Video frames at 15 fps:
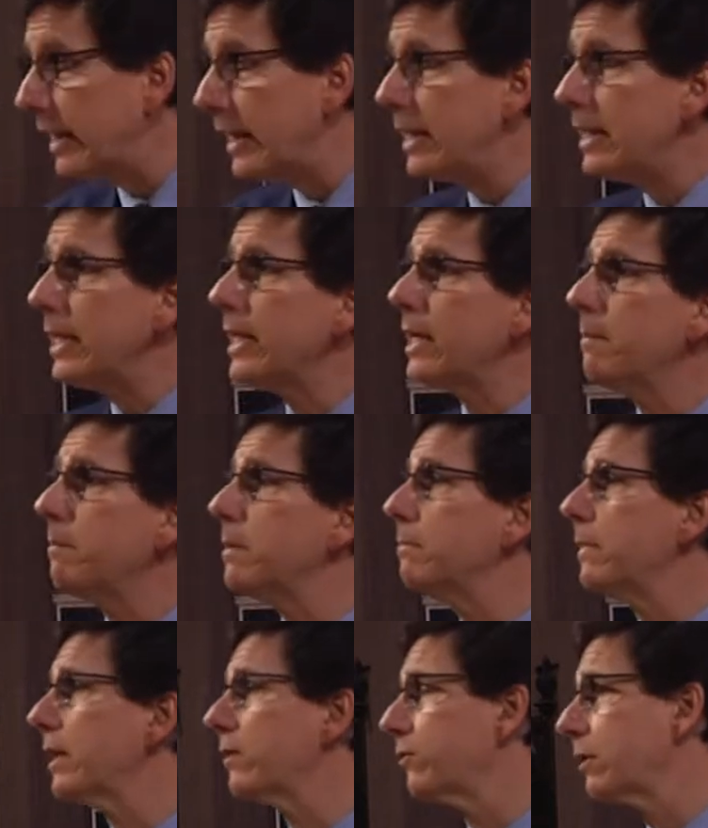ending up
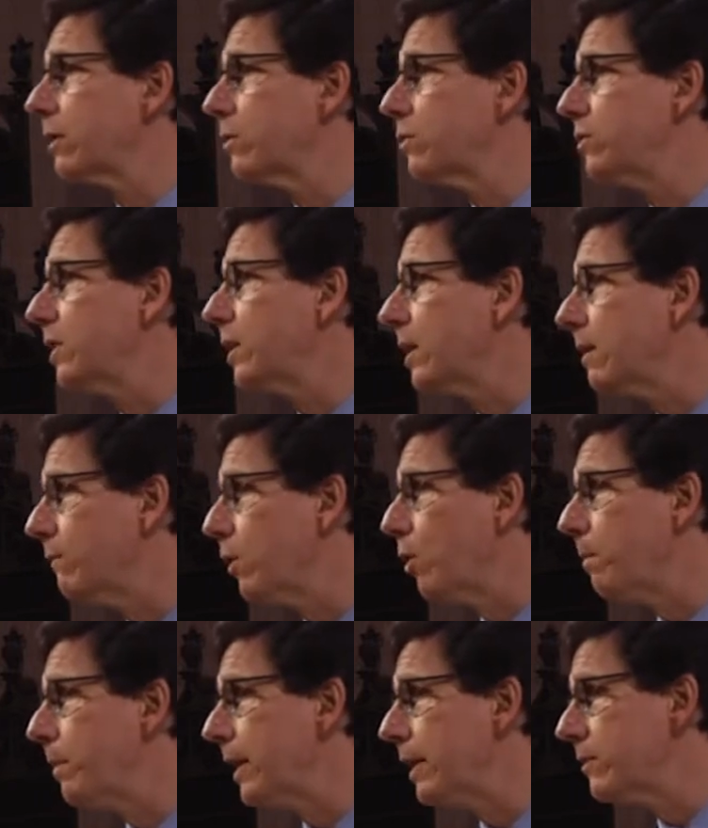in Mexico City, of
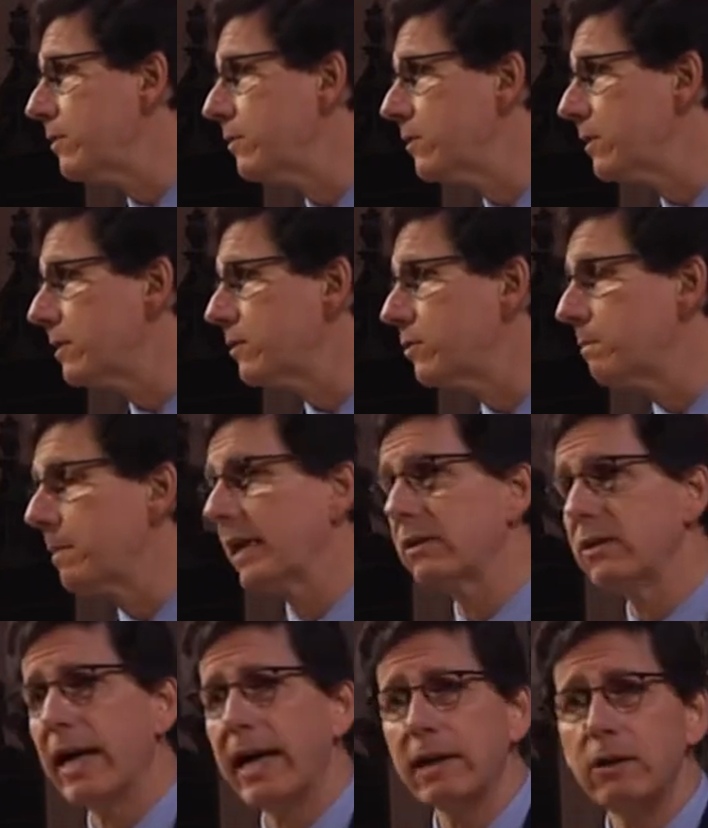all places, at the
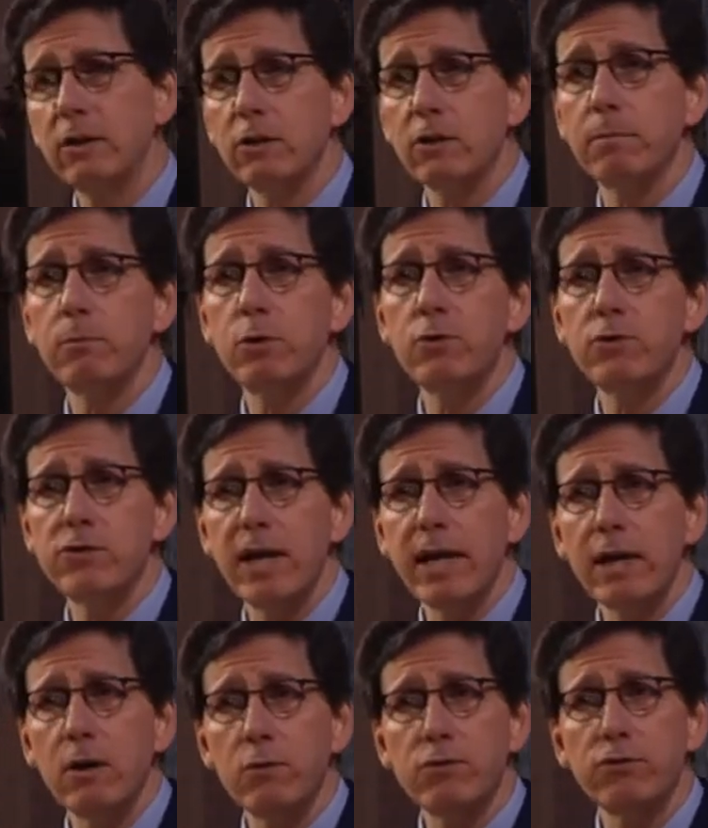spectacular
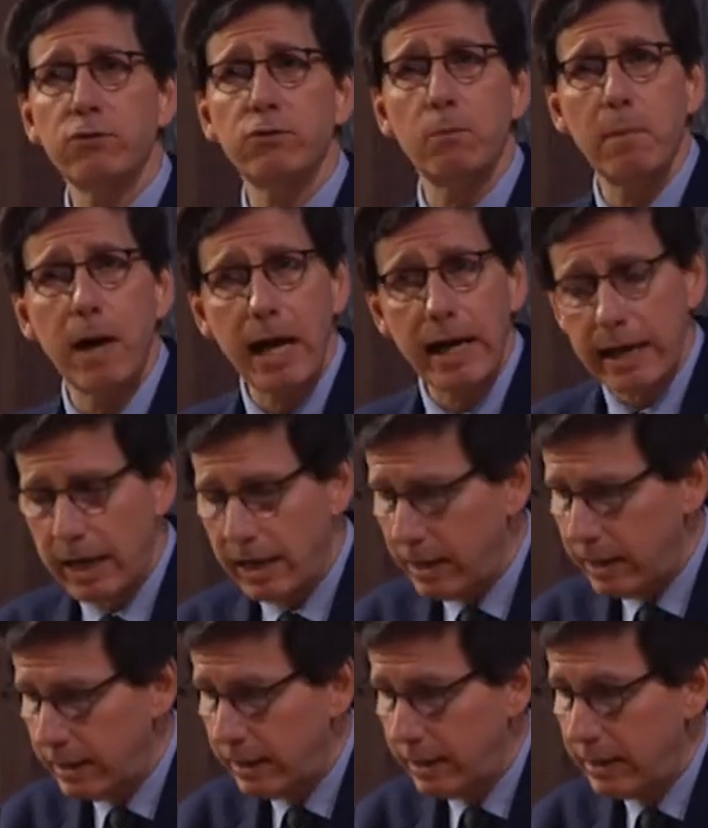Museo
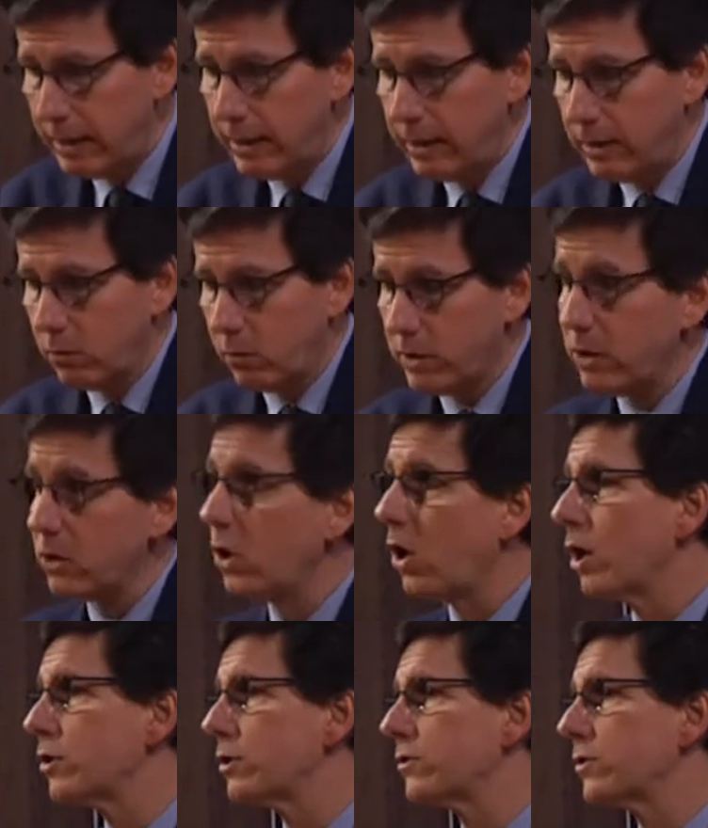Soumaya, where the
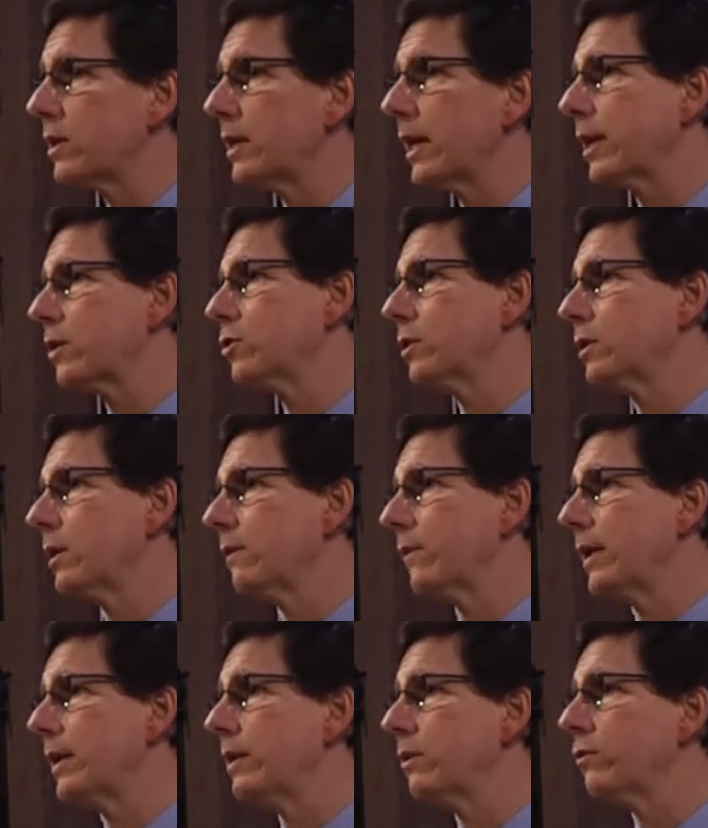largest collection
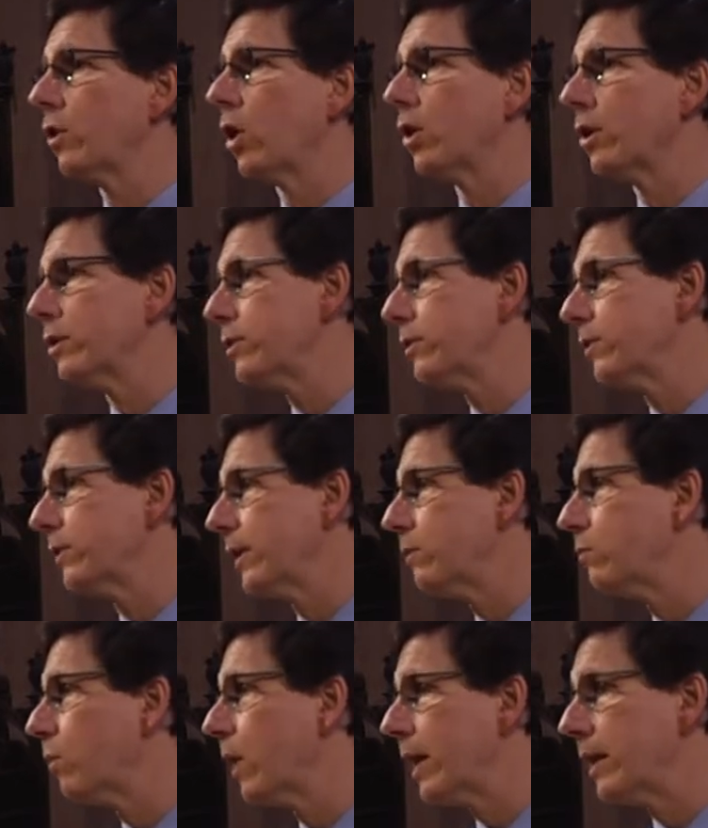of Khalil's art
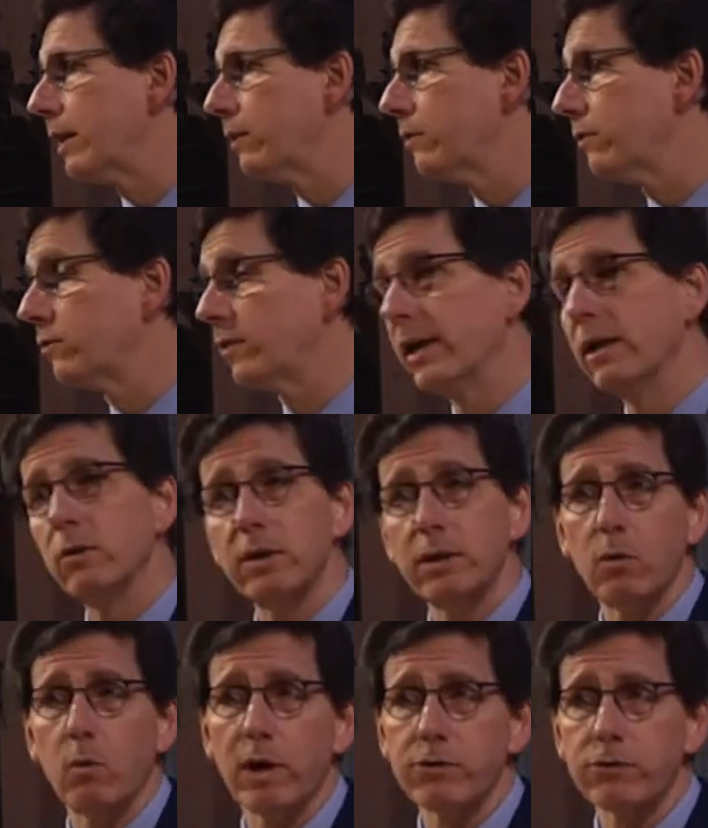and writings is held
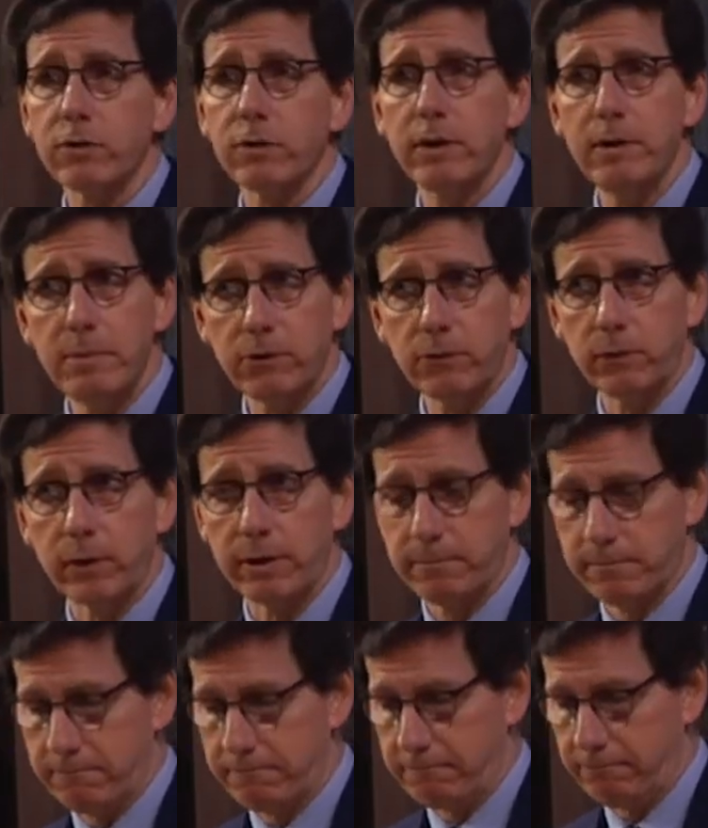in the Western Hemisphere.
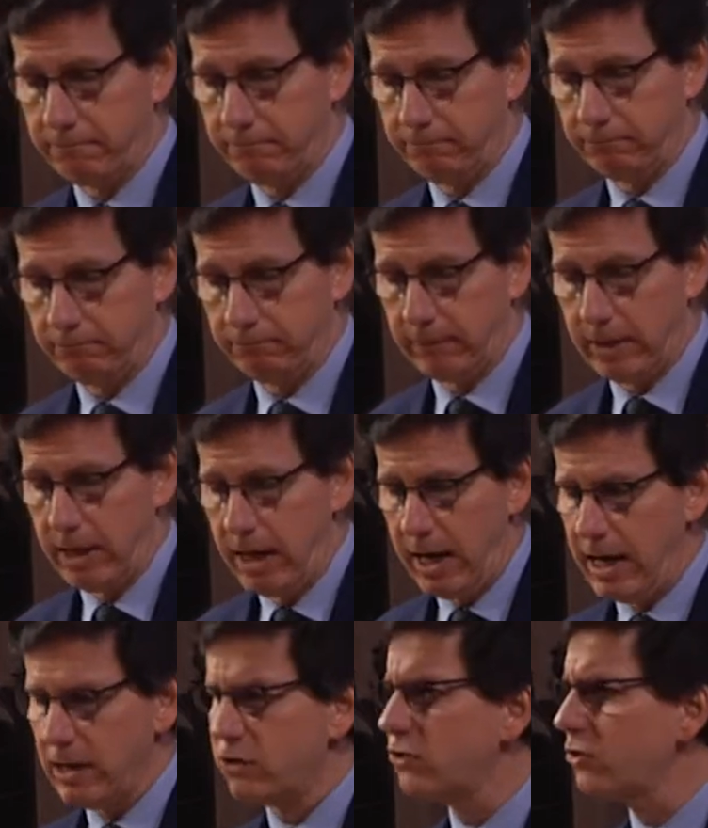
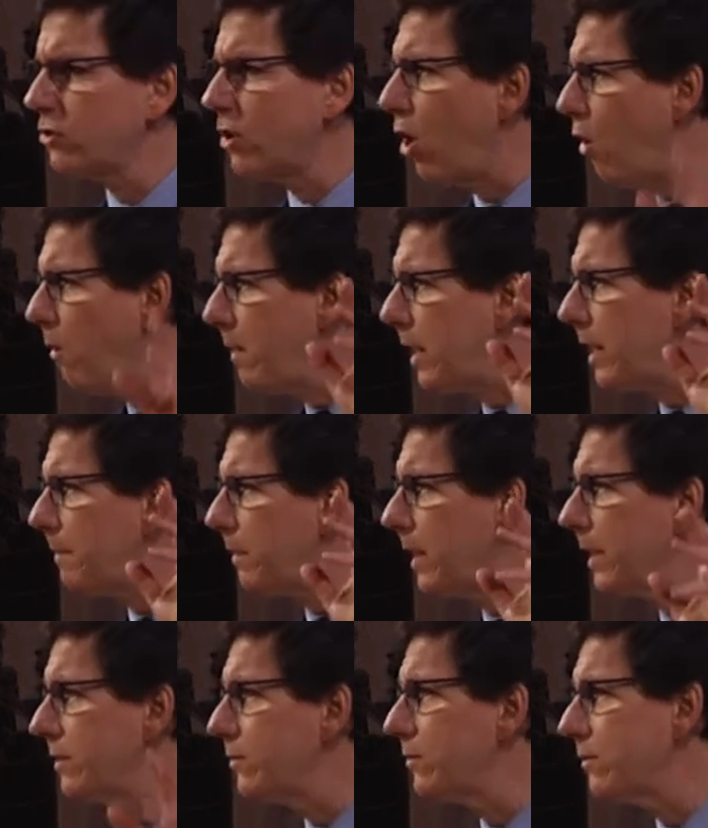And so many
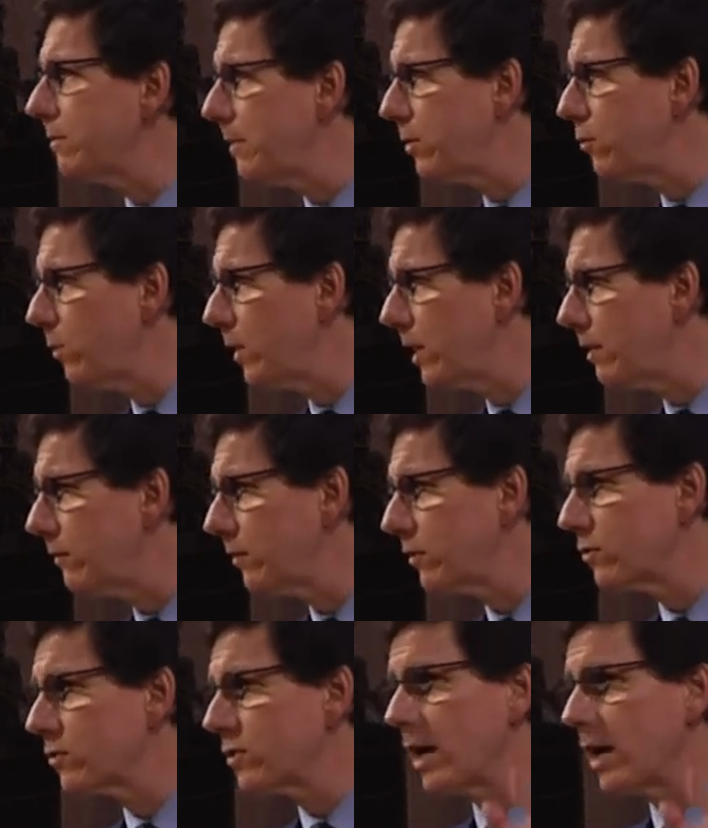places in between, such as